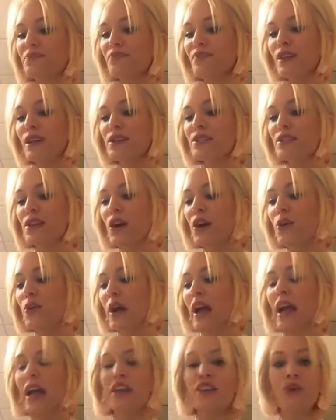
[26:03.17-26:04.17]
So
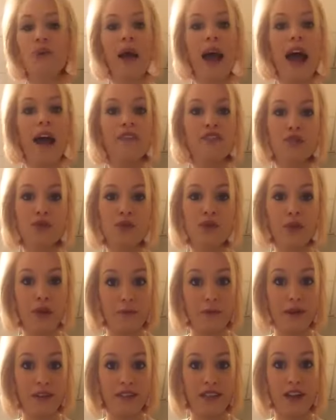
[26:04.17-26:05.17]
you have to equip
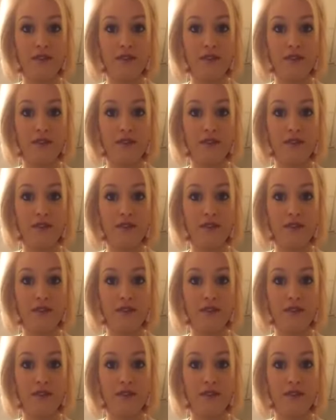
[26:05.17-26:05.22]
yourself